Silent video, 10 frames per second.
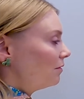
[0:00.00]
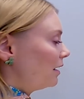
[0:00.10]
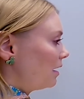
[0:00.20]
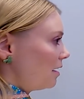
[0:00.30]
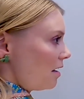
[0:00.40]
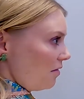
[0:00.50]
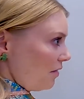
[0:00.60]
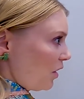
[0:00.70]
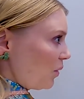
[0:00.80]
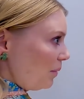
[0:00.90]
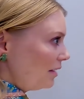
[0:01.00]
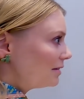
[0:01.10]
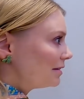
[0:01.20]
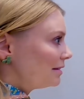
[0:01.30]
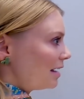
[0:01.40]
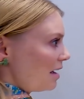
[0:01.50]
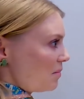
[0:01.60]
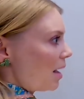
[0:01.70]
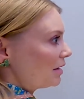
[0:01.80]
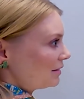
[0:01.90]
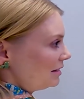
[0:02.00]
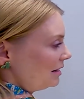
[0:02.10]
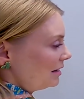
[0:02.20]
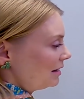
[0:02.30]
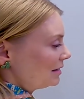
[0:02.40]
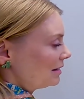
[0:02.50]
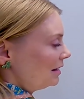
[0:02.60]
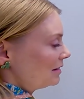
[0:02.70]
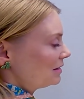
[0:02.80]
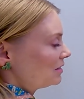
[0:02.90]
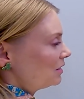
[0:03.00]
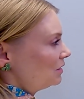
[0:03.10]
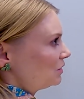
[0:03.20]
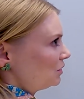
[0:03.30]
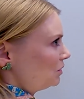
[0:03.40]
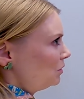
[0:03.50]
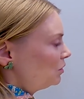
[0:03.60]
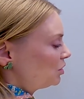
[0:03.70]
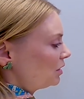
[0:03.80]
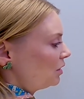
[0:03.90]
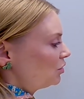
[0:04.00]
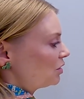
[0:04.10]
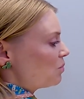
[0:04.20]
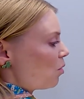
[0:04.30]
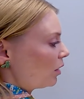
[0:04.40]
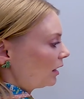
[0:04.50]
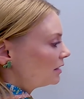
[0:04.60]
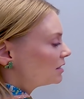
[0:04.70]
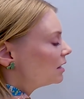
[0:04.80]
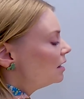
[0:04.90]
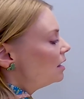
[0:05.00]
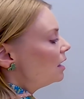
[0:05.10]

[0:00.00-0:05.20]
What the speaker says: via a therapist as needed is hugely important.